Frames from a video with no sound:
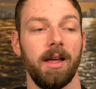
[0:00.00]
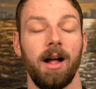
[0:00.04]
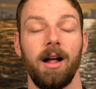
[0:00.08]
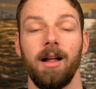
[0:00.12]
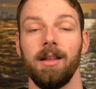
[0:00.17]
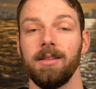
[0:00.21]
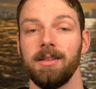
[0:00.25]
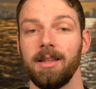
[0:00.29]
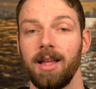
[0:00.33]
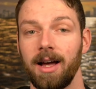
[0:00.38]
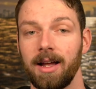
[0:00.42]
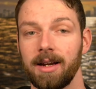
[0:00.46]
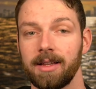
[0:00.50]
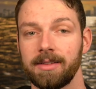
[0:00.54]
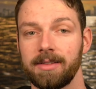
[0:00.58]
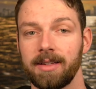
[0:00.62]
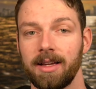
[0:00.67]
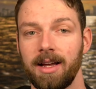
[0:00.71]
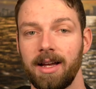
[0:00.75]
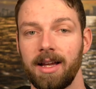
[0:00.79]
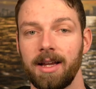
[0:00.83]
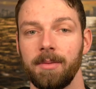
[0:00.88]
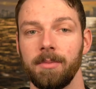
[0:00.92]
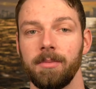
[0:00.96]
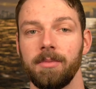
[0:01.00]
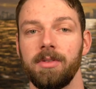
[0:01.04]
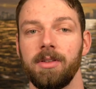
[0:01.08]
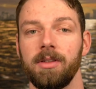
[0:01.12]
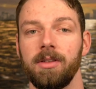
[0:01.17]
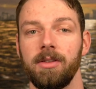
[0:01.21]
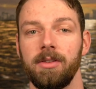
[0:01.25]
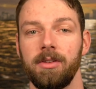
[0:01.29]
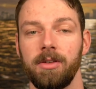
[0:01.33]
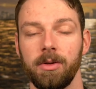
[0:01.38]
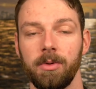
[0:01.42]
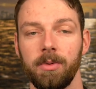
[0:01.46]
a lot of times
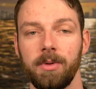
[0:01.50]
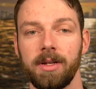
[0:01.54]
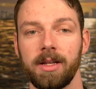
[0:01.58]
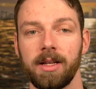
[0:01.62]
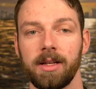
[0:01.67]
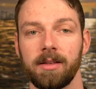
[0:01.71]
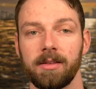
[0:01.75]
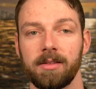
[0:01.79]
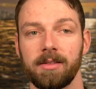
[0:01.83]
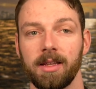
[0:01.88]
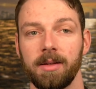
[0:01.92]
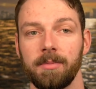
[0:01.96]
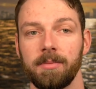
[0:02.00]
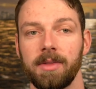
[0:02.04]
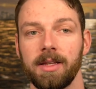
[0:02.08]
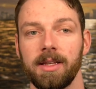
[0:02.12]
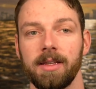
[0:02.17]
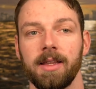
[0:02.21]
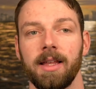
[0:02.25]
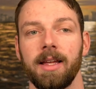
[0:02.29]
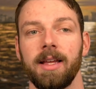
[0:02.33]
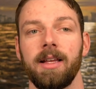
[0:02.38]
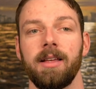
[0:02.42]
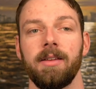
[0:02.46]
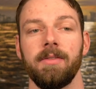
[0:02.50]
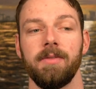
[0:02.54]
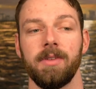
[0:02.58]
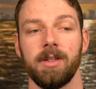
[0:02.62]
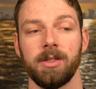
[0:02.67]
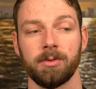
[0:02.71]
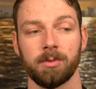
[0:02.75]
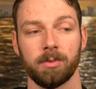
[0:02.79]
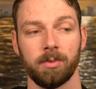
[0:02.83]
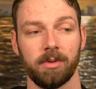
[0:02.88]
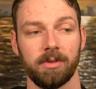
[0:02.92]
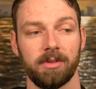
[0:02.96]
doing something like
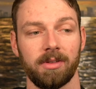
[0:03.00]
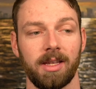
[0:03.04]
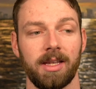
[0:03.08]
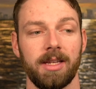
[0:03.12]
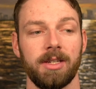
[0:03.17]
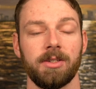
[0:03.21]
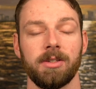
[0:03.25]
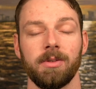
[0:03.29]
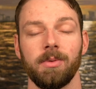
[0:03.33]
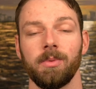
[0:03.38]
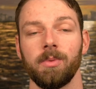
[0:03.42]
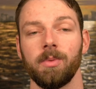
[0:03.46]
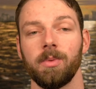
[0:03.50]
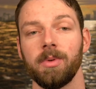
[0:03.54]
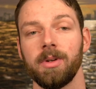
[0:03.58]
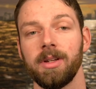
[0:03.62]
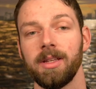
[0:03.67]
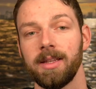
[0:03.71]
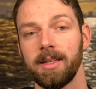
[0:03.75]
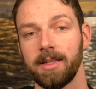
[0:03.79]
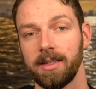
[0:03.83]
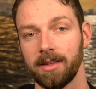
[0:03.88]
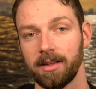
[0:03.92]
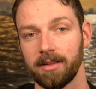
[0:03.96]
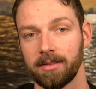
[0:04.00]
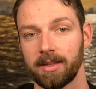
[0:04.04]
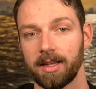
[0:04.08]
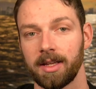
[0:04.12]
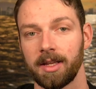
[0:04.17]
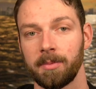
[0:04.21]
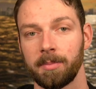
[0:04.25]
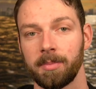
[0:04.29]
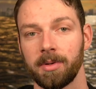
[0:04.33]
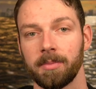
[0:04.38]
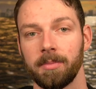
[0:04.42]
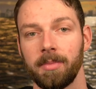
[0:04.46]
visualization really does
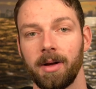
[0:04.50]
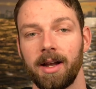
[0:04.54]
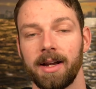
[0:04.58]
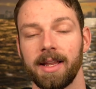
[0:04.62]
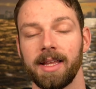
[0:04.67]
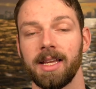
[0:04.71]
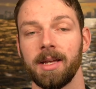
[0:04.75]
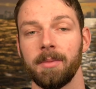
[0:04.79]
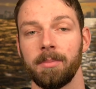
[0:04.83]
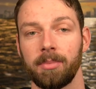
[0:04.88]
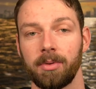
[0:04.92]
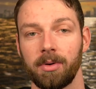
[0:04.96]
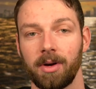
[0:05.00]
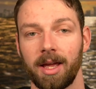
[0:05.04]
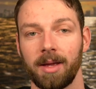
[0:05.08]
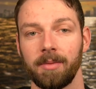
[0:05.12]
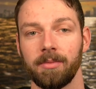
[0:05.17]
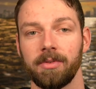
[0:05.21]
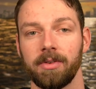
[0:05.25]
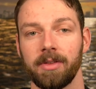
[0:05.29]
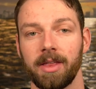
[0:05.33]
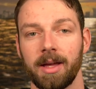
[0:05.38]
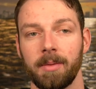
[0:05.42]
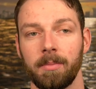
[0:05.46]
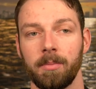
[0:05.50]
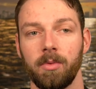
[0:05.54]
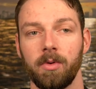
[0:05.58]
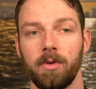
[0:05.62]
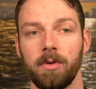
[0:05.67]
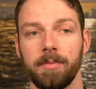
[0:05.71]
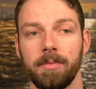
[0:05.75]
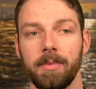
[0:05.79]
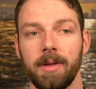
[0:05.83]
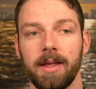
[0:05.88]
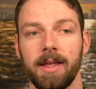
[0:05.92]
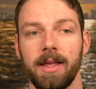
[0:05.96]
help your body get primed for that
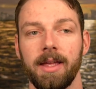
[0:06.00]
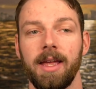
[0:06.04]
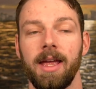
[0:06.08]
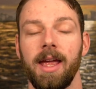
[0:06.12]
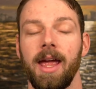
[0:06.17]
movement.